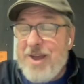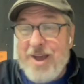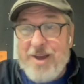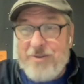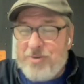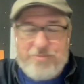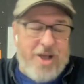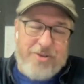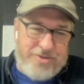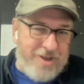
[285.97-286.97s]

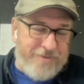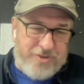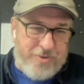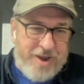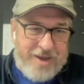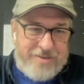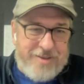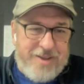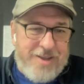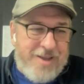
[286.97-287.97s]
All her stuff is great.
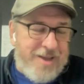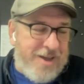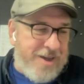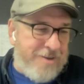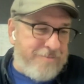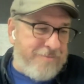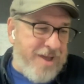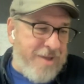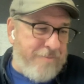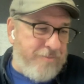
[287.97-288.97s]

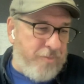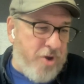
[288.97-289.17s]
I